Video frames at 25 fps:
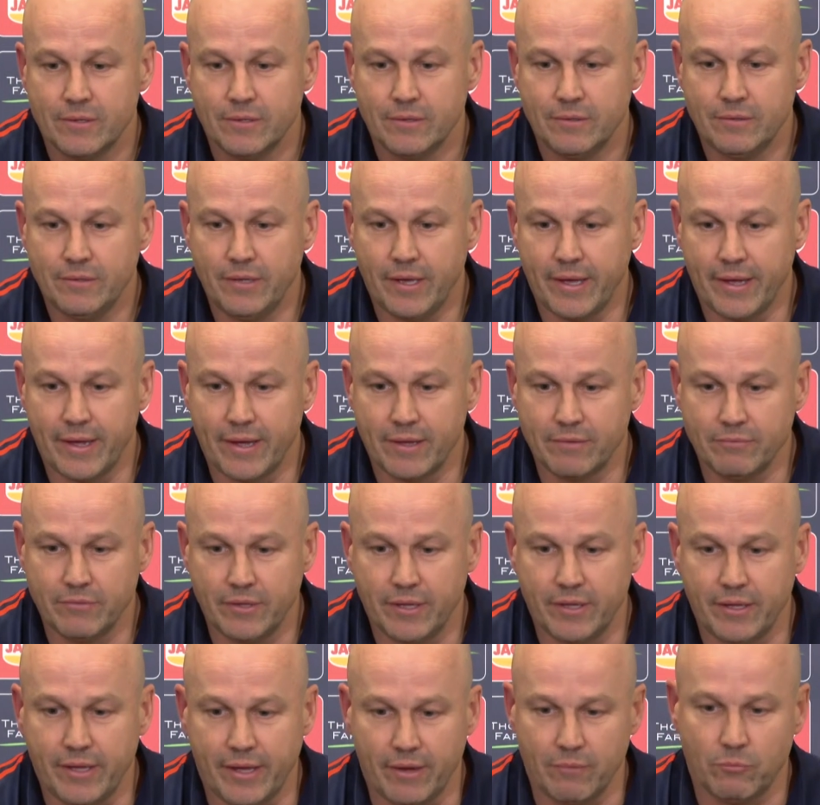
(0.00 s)
yeah,
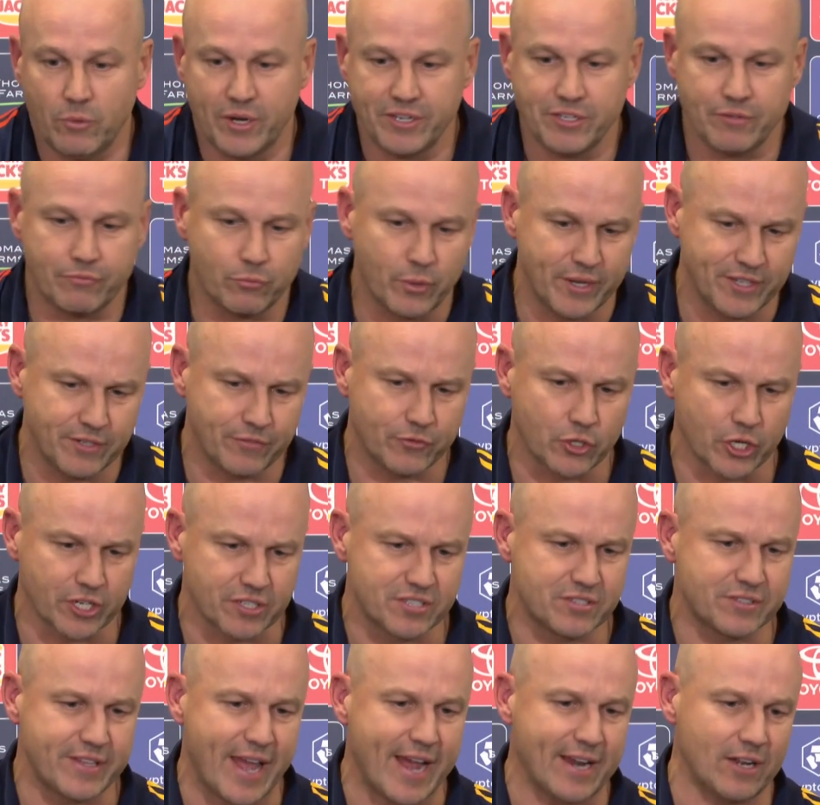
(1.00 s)
yeah, when you've when you've got a
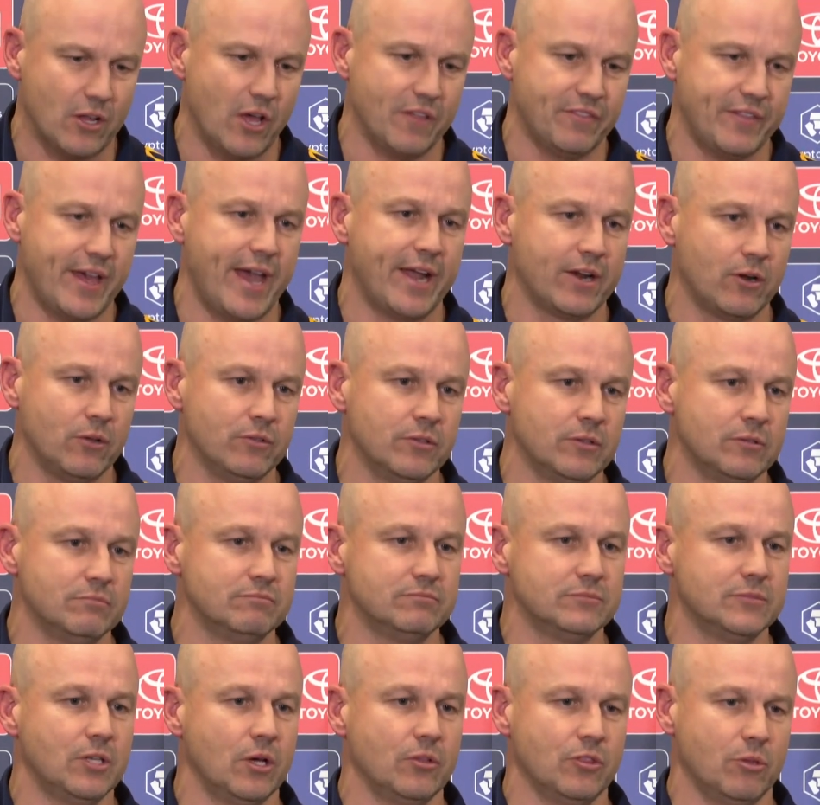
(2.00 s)
stat like that on the
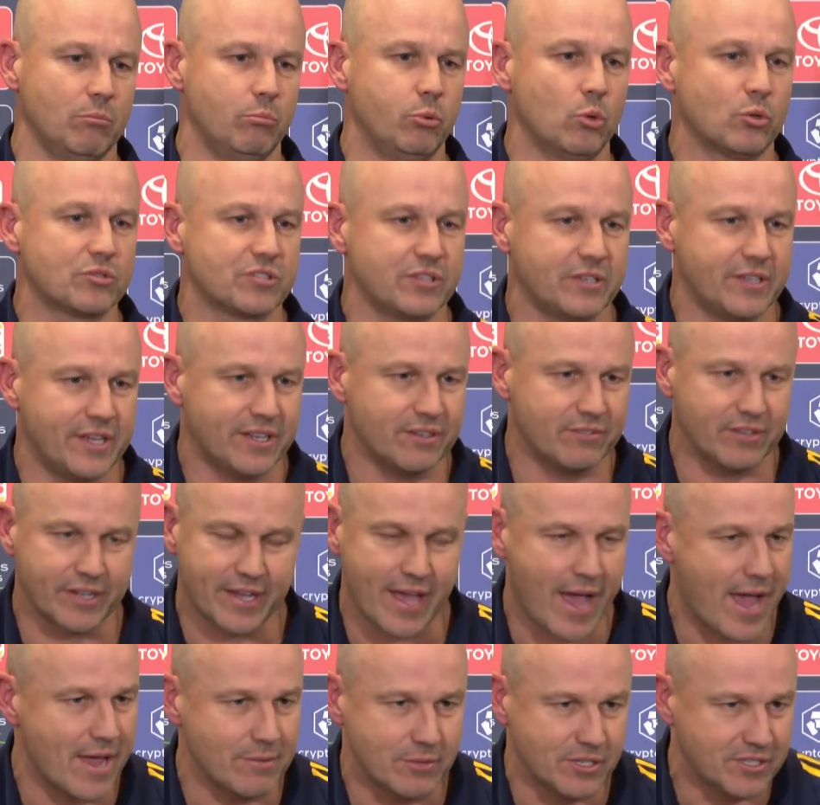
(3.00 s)
on the books at the end of a
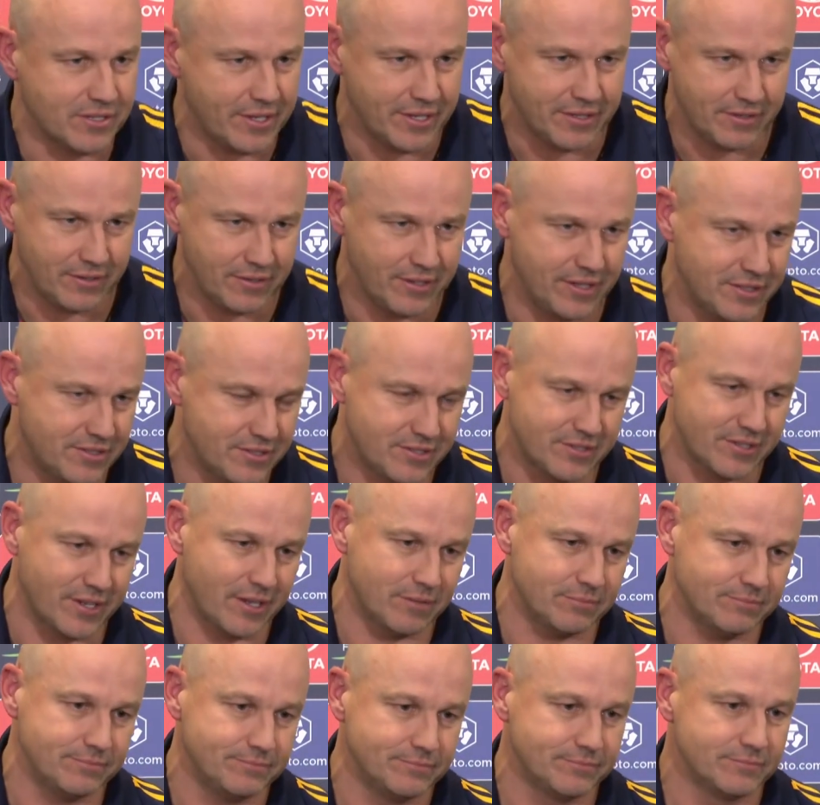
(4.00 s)
game, it, it, it's
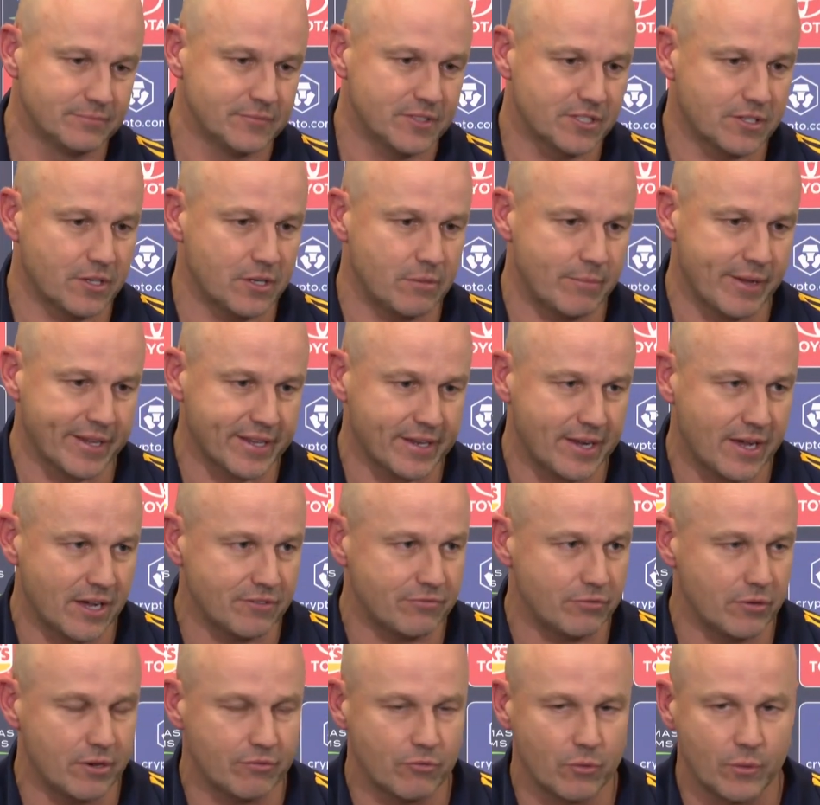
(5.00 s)
um, it's going to make it hard
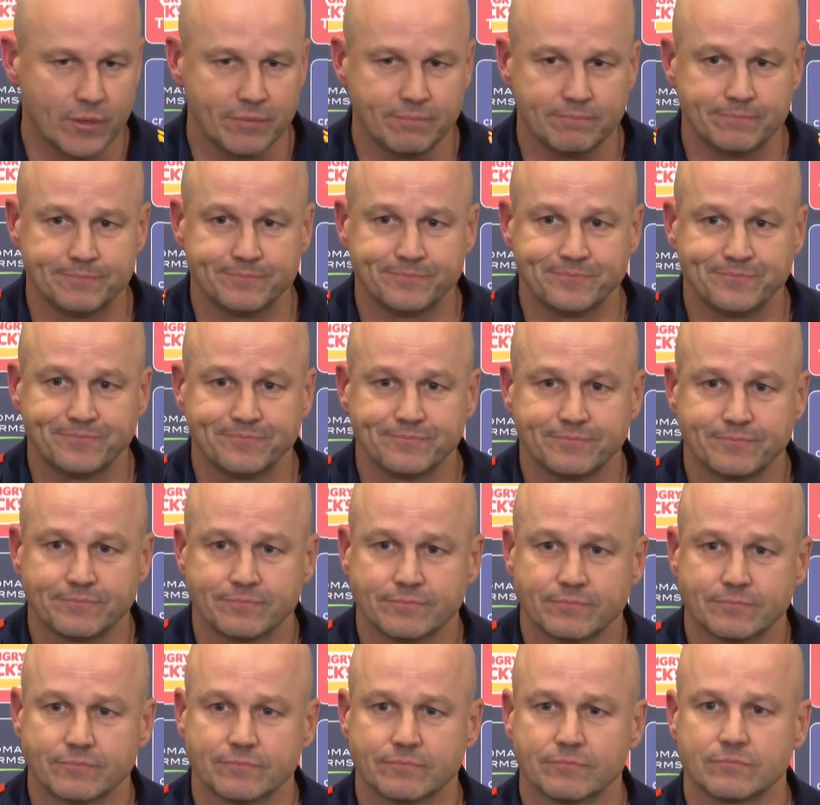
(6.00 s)
for everyone. How do you
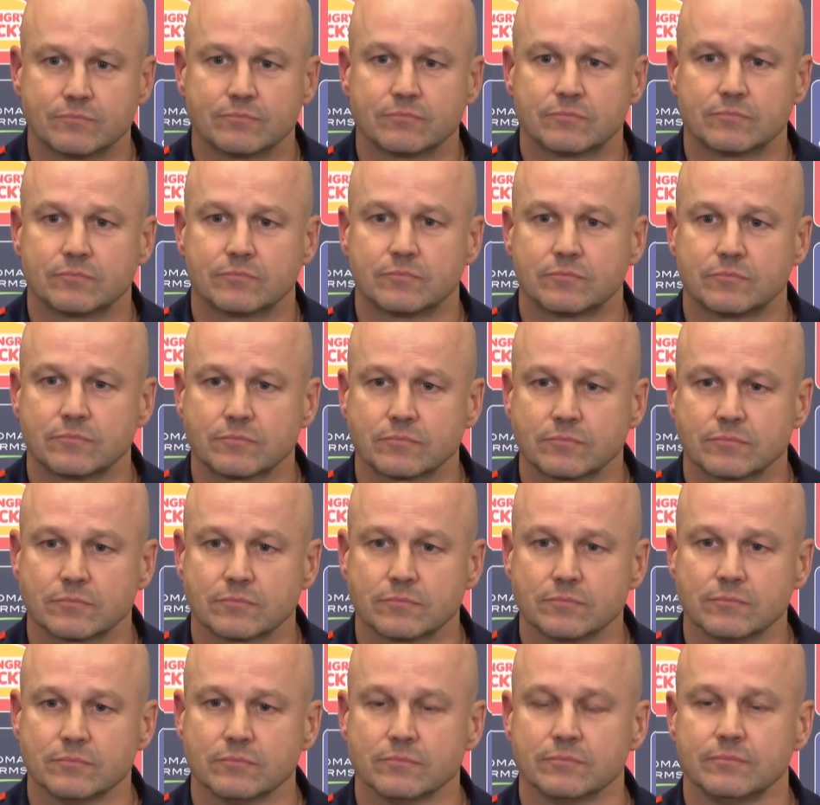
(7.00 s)
address it
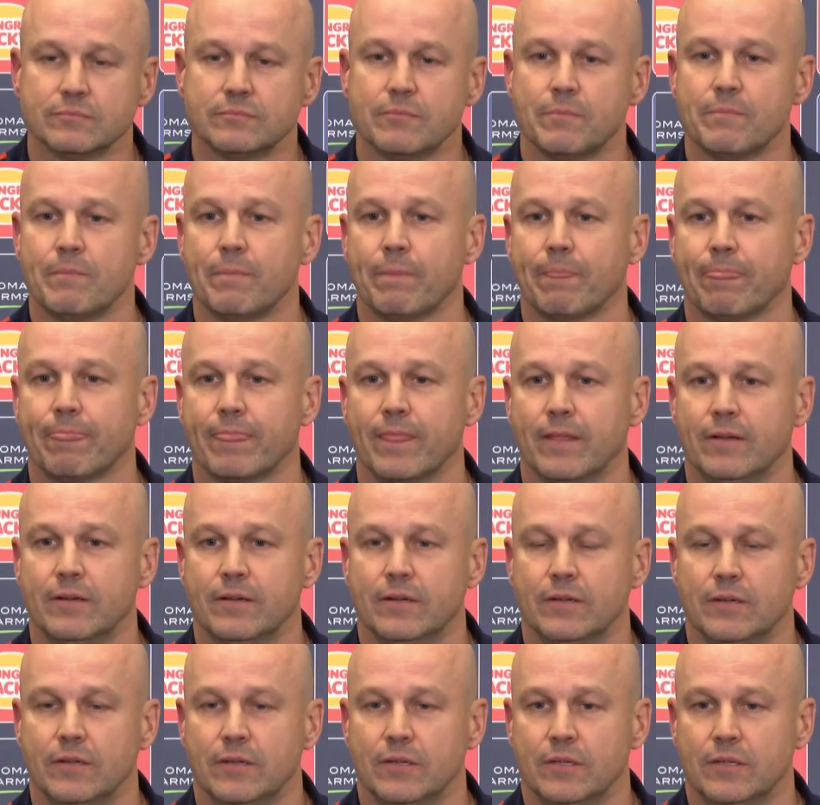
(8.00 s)
going forward?
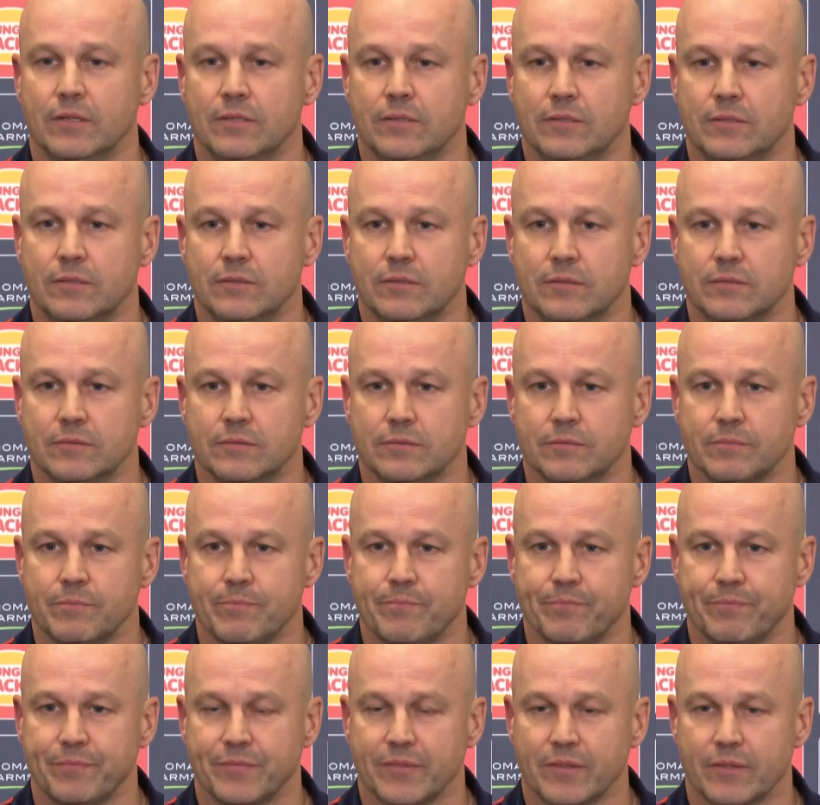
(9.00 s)
How, how specifically
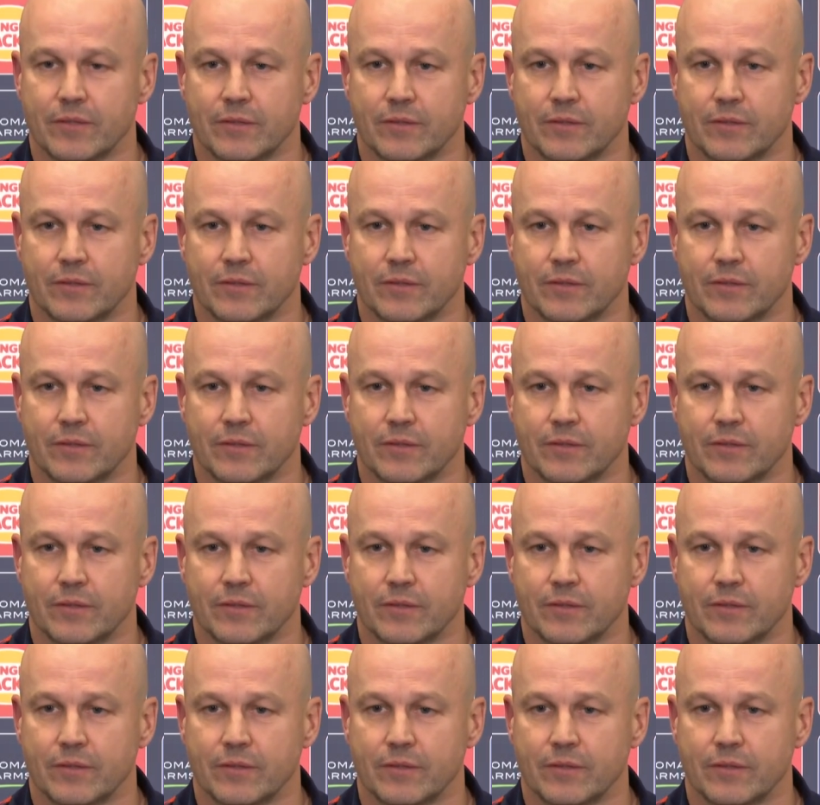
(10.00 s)
can you